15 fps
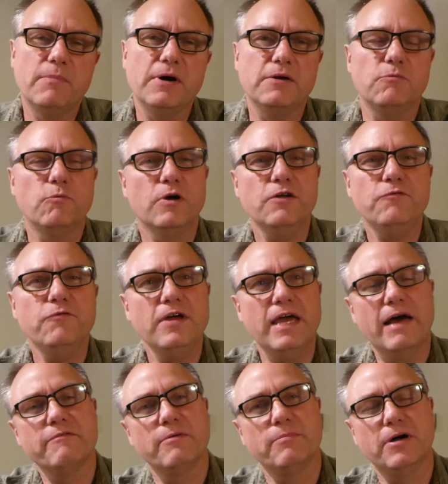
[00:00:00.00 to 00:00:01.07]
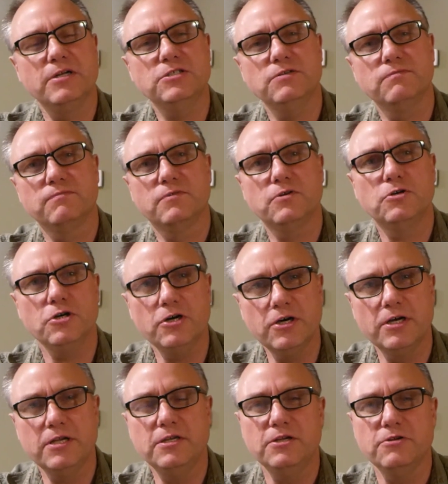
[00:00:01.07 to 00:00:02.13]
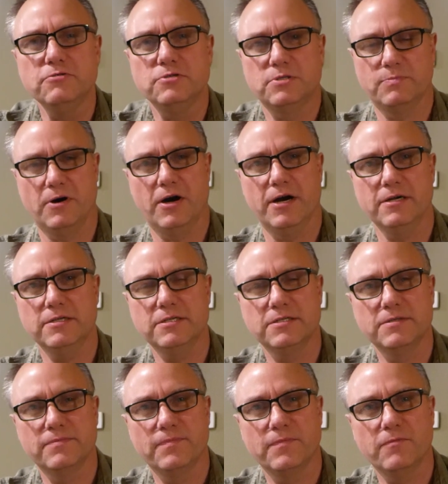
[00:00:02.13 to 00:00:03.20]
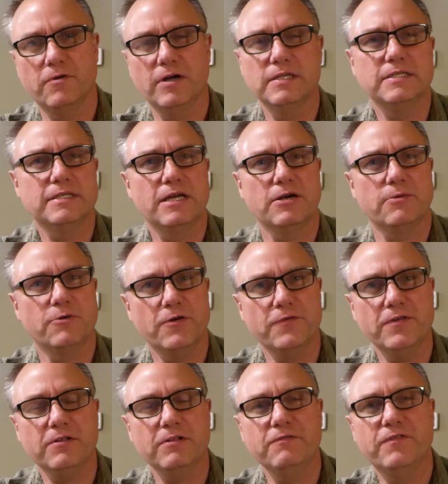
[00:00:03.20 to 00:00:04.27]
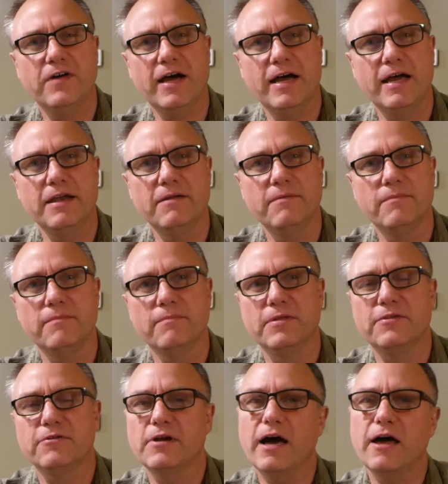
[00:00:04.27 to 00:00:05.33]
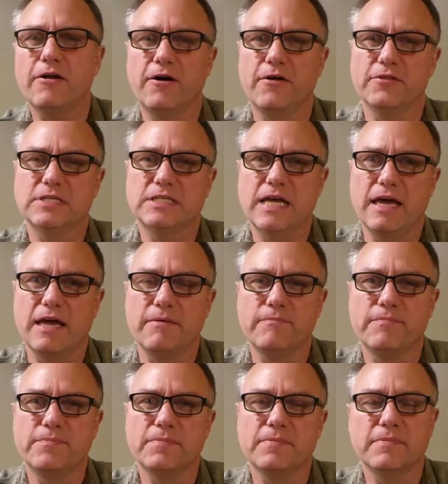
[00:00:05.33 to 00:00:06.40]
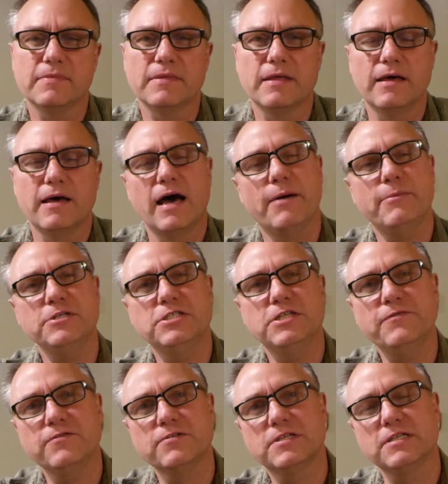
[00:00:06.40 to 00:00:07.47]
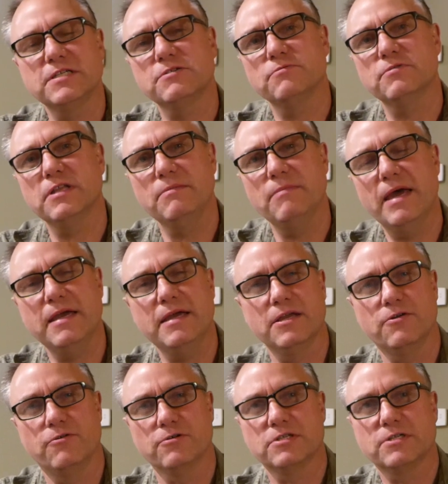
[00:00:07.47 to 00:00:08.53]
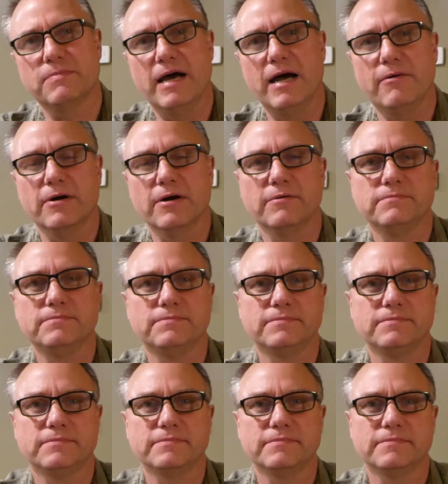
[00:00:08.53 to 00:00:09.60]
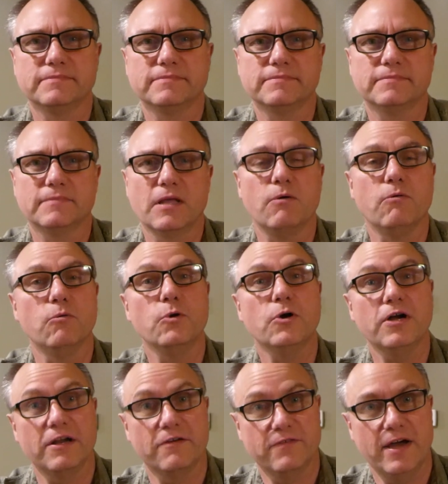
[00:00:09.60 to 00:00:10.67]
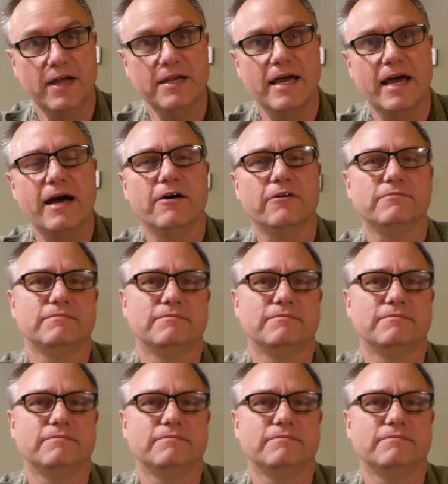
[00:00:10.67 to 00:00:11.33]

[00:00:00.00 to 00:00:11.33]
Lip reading: But what if we have a bunch of good used parts, ones that are perfectly fine, but they're not all the same? How much difference does it really make in horsepower? We're going to find out.